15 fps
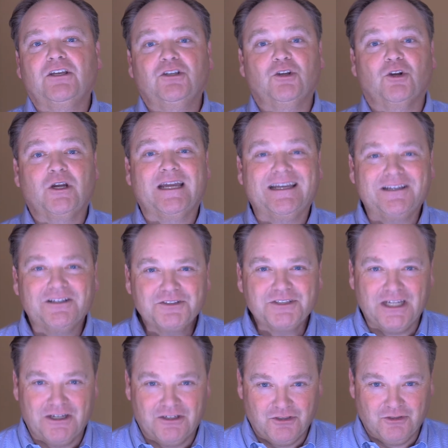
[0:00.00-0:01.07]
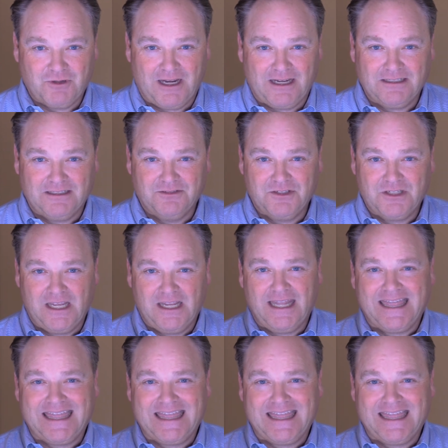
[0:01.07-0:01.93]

your healthcare directives and